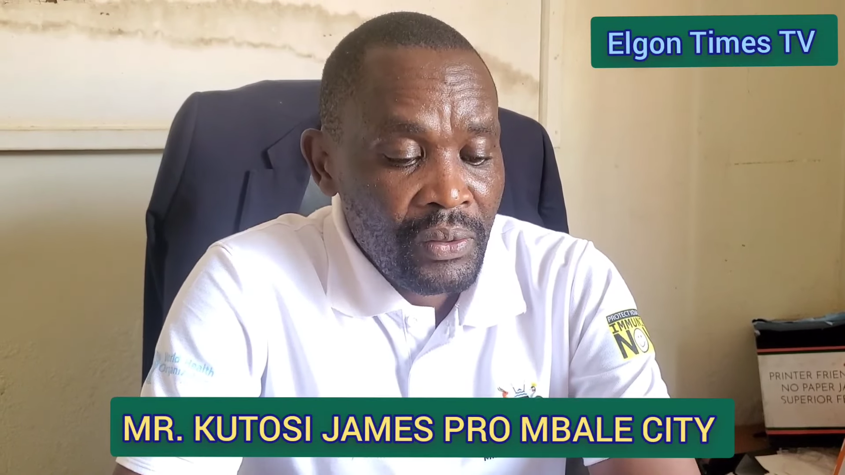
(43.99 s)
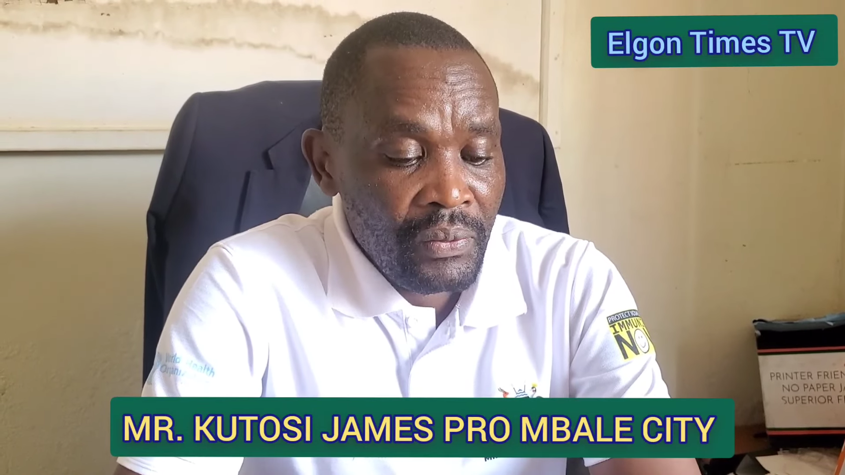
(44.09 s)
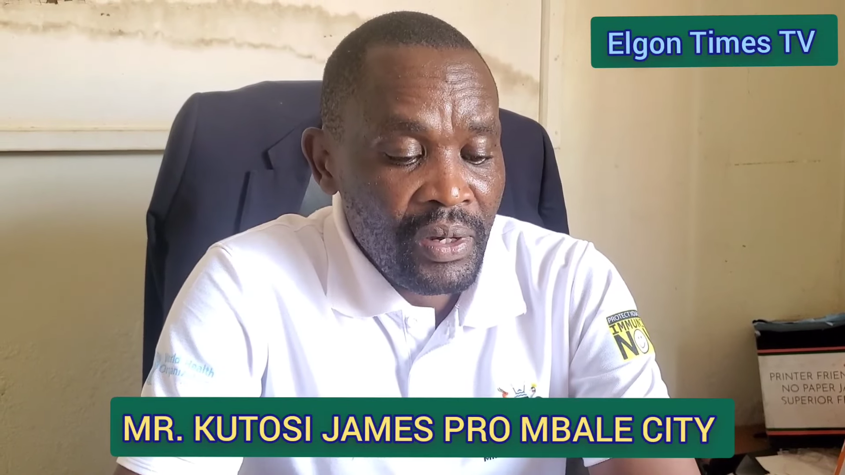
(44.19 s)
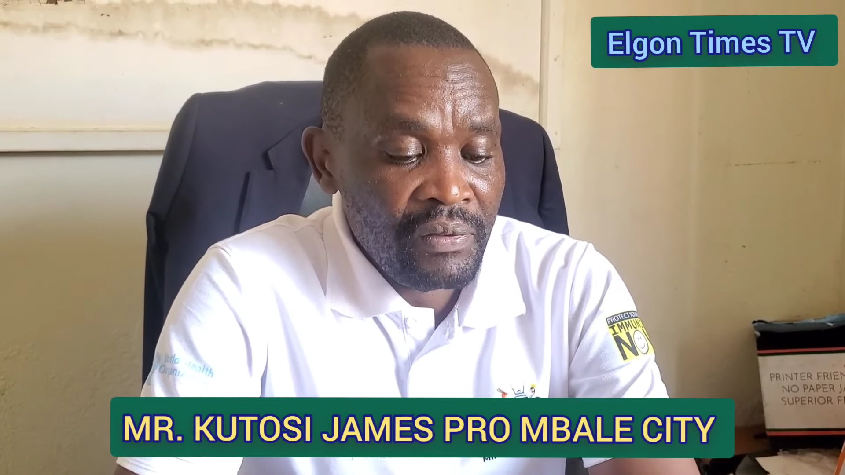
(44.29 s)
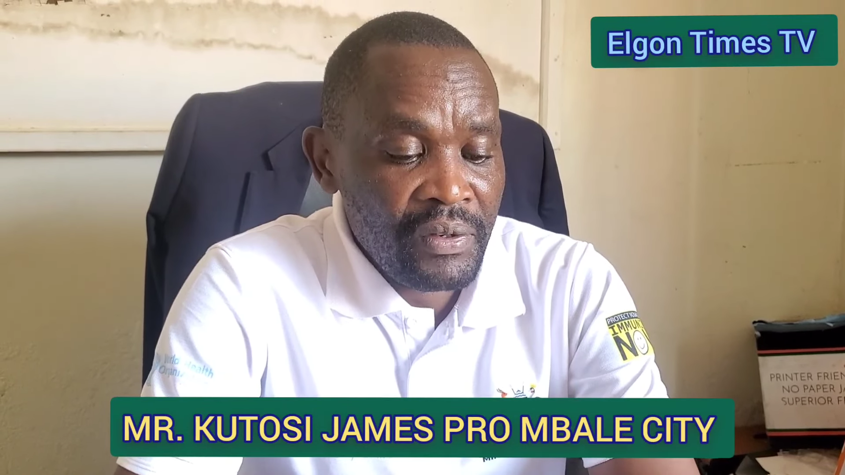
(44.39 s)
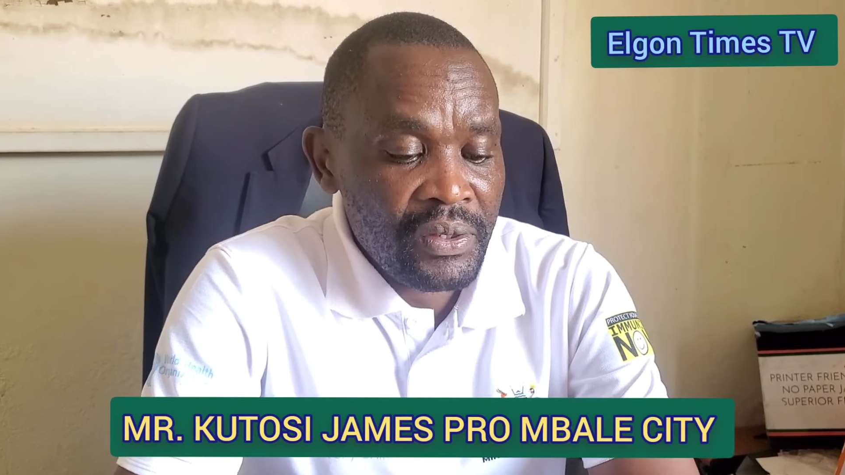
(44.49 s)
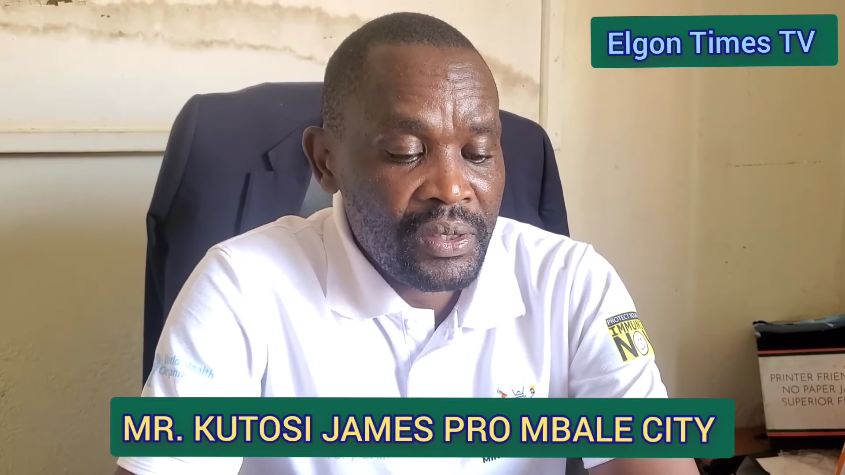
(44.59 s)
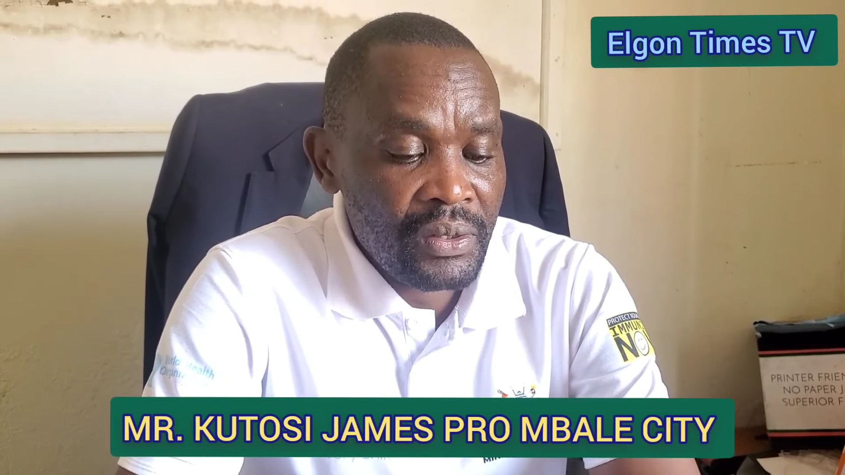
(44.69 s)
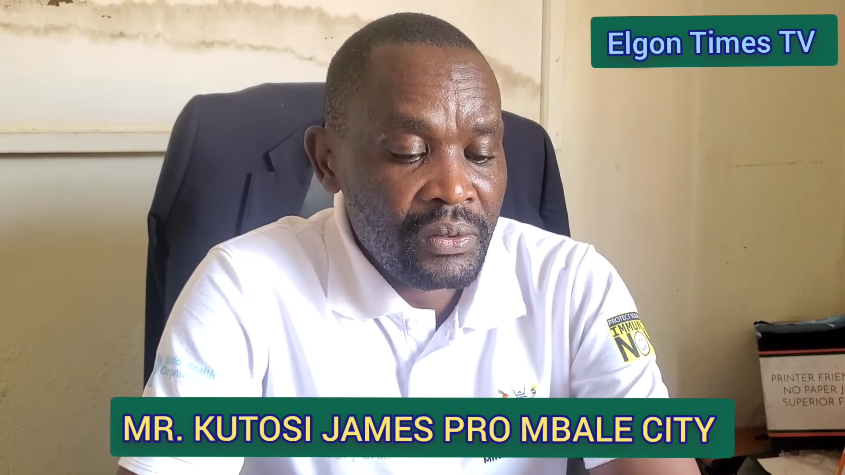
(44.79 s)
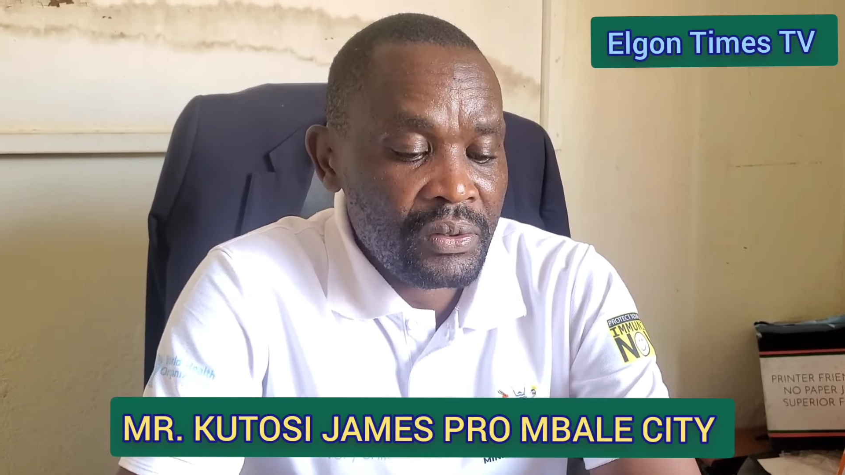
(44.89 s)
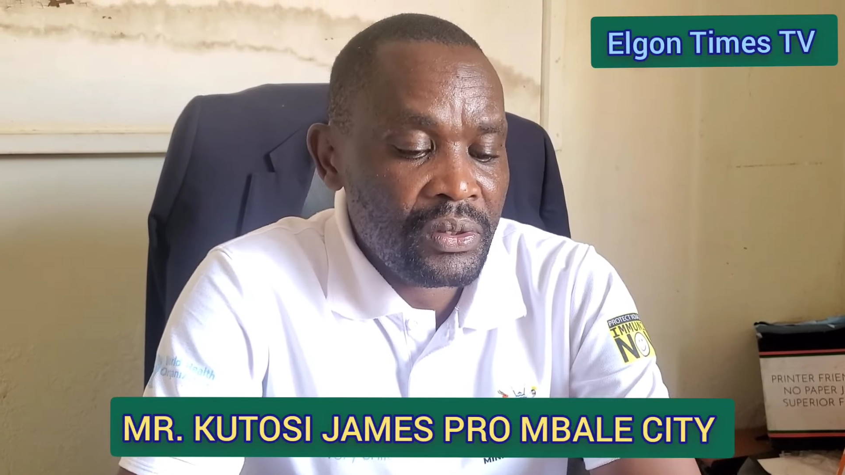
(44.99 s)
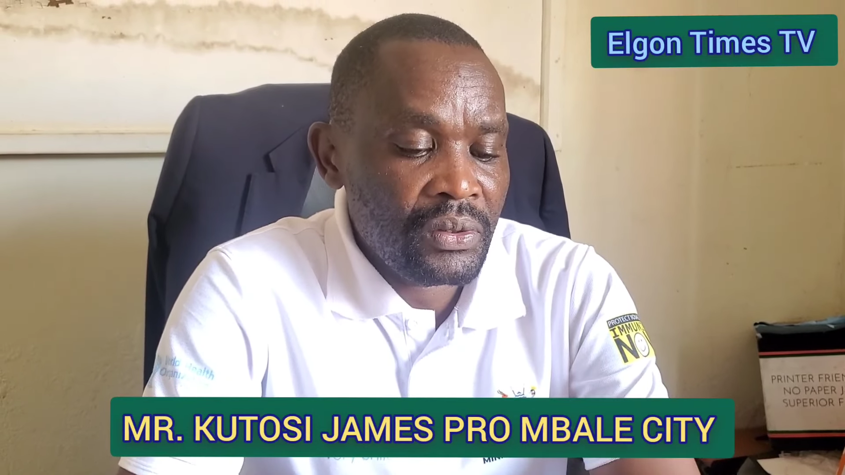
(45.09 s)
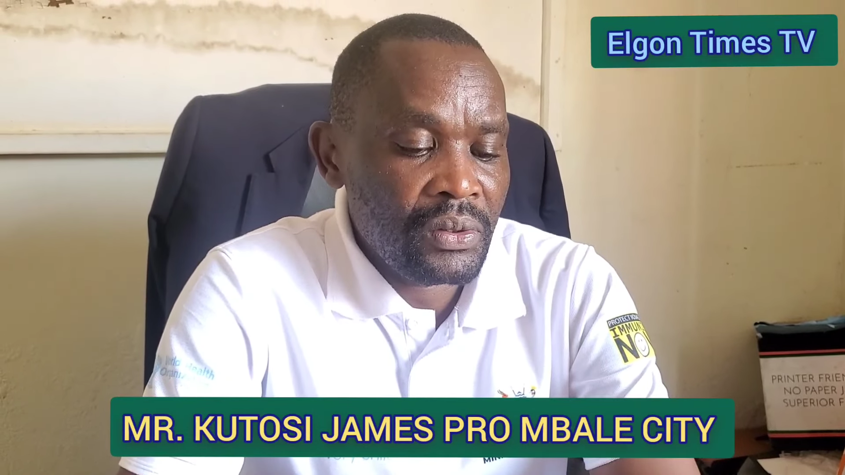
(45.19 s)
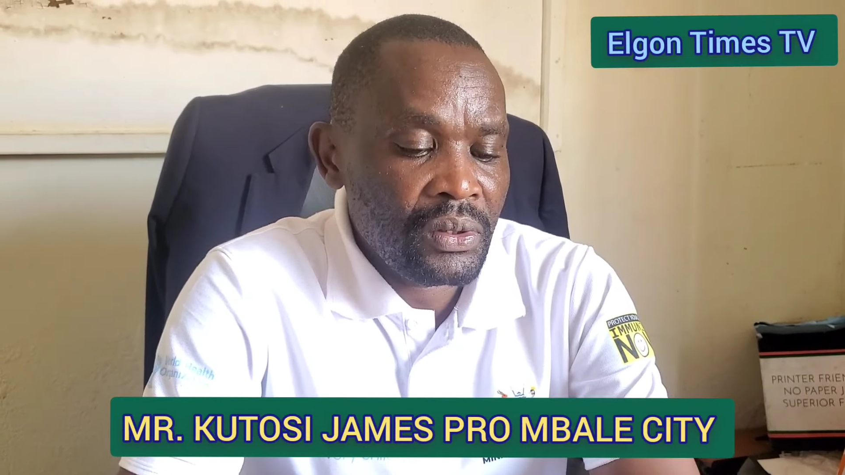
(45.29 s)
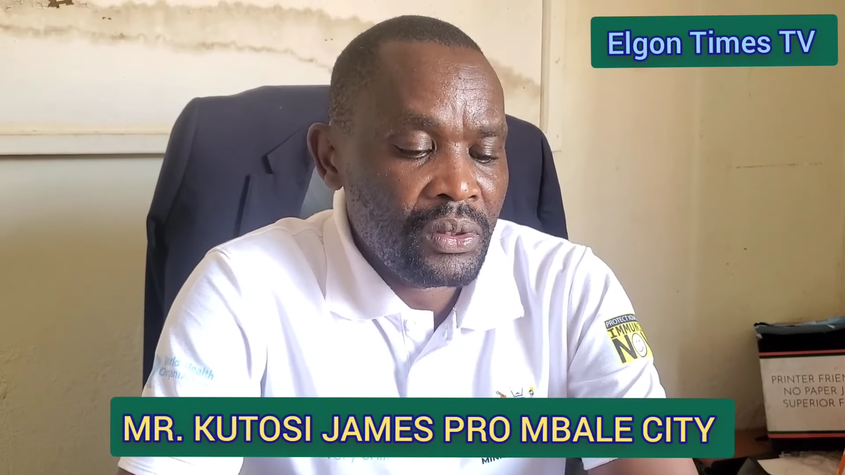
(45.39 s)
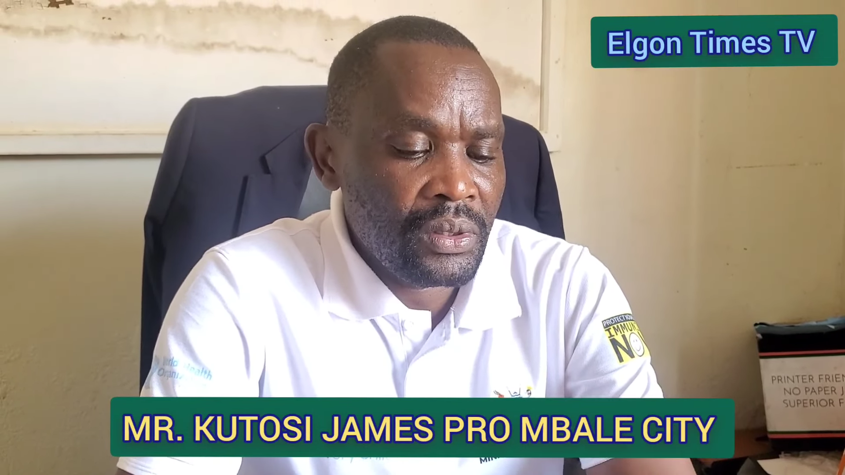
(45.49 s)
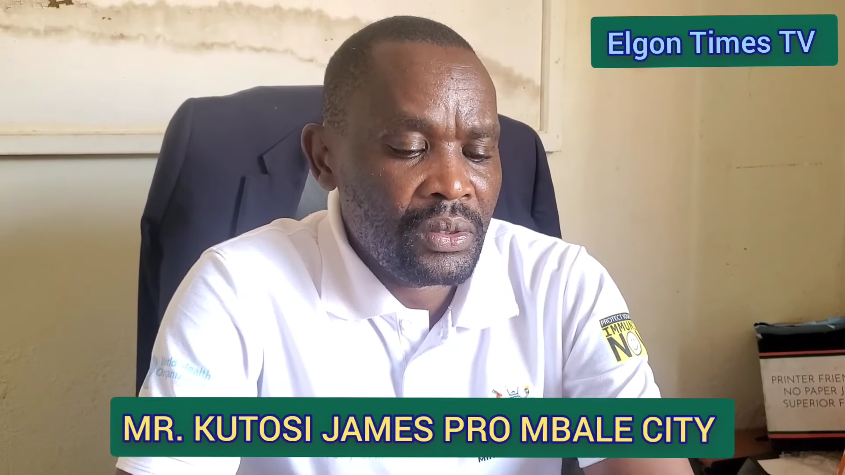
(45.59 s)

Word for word: we have re re